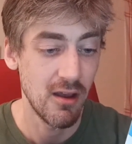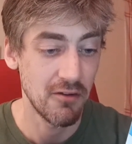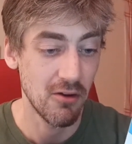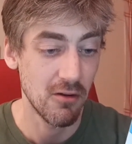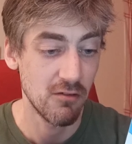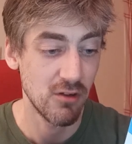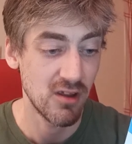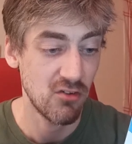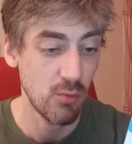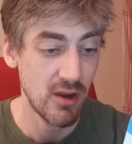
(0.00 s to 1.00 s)
and not
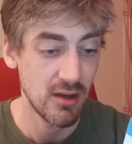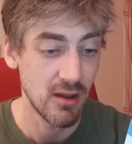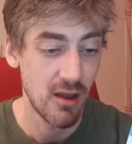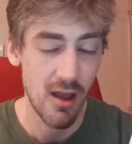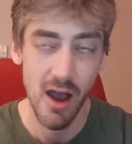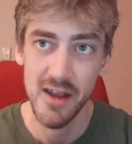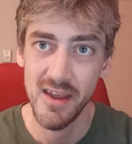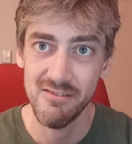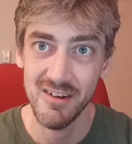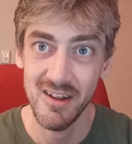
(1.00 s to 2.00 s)
overly sweet. I
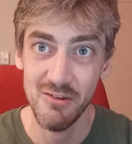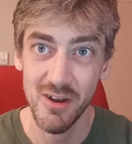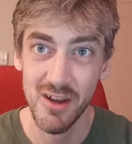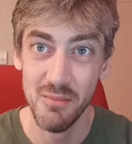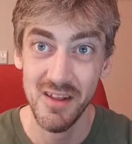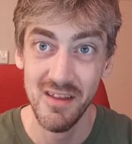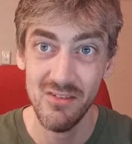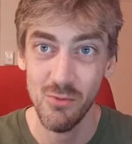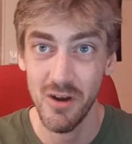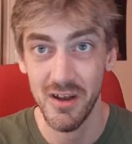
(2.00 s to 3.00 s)
definitely recommend
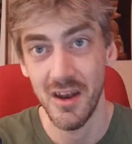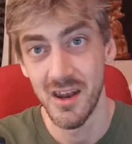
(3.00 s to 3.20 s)
this one.